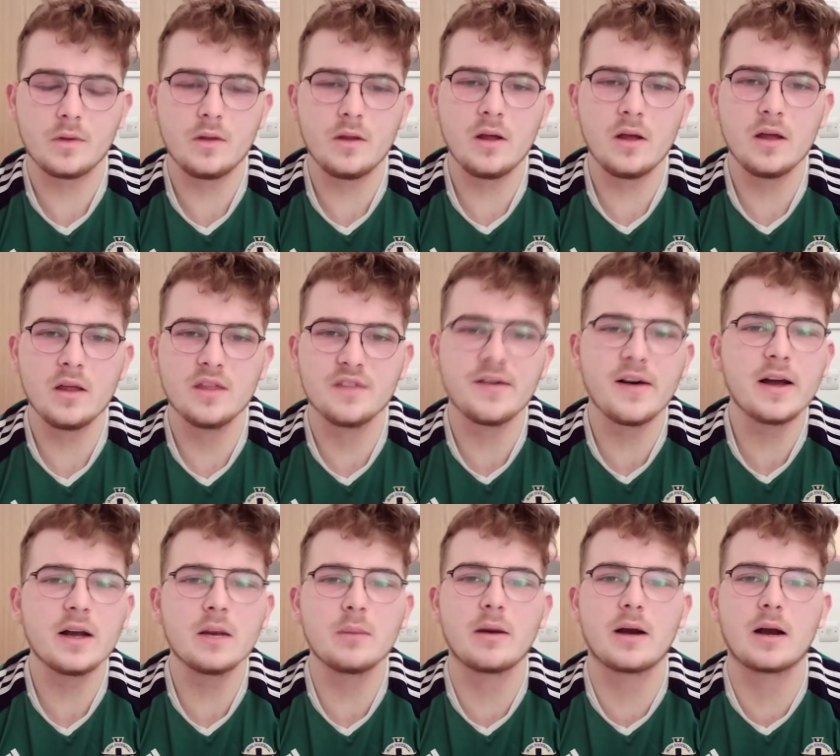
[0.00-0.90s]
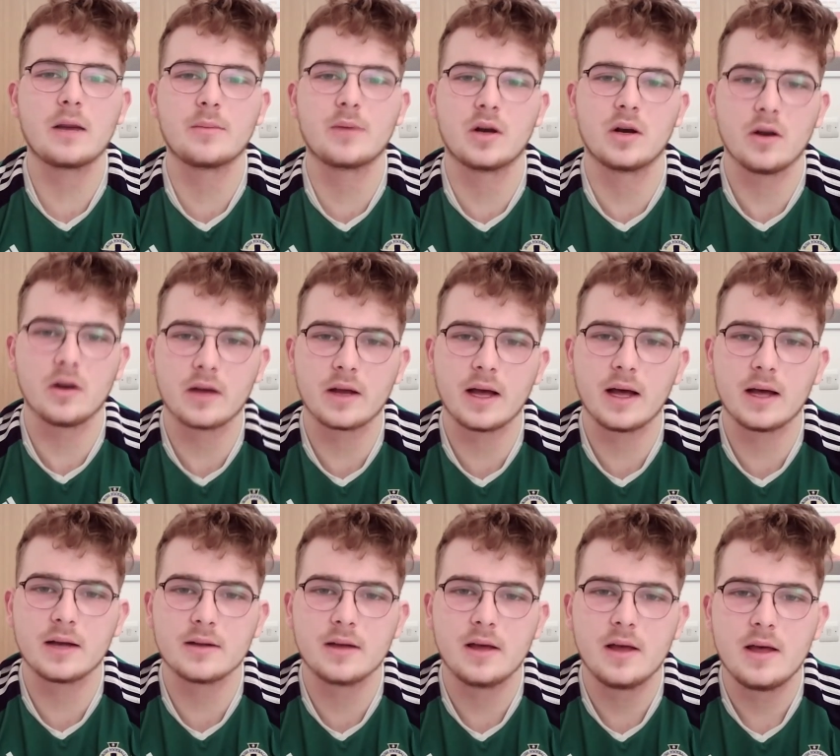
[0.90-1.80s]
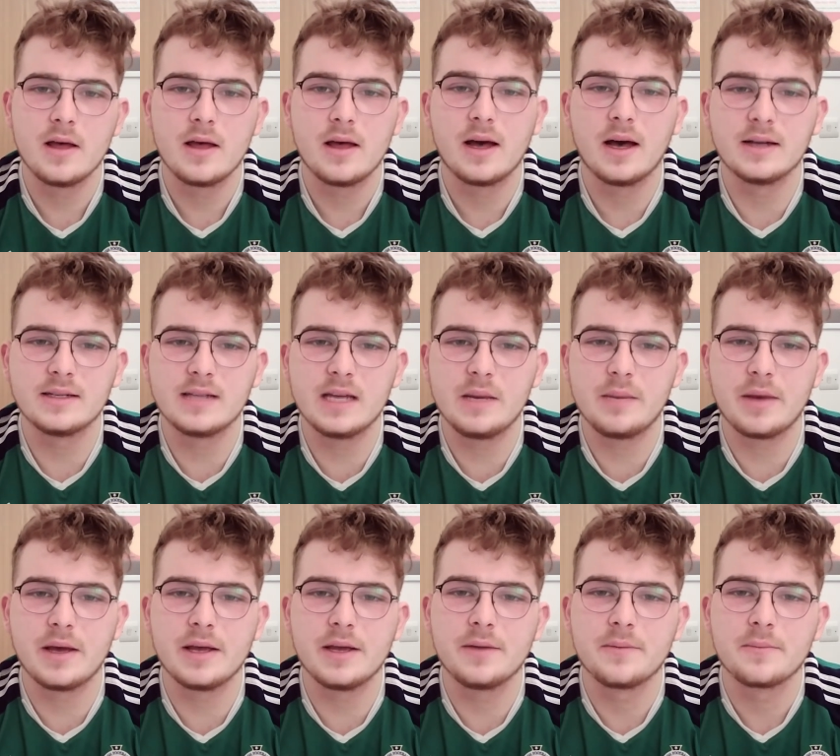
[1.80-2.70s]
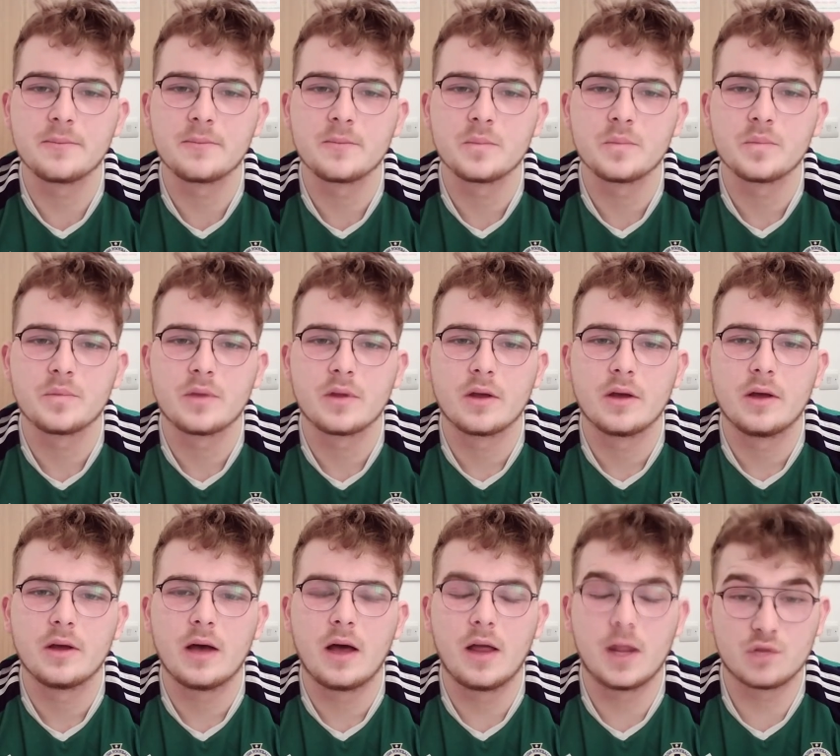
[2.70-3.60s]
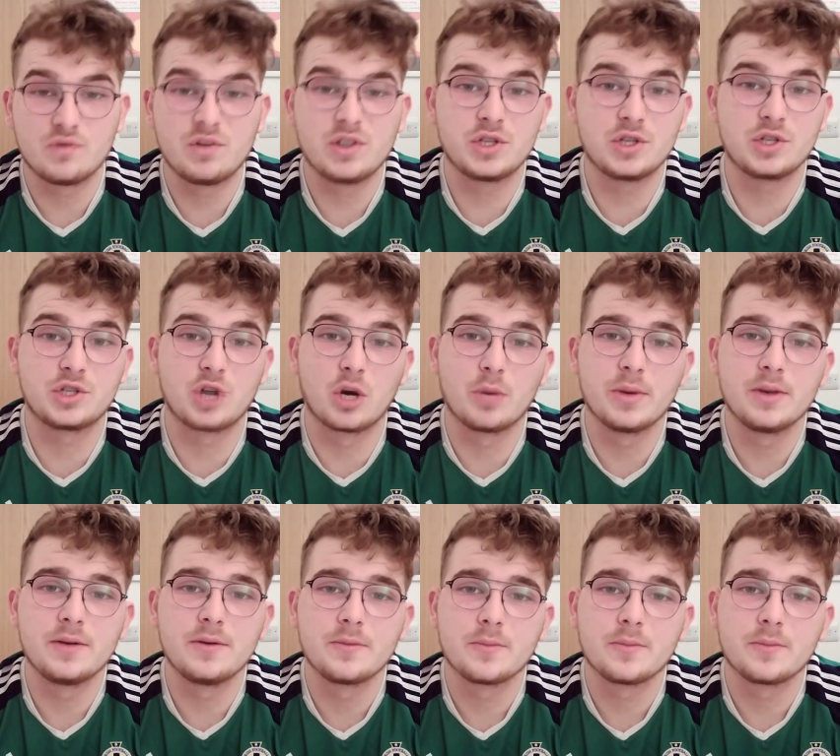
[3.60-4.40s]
The final player I'm going to look at, a DB, and that's Richard Sherman.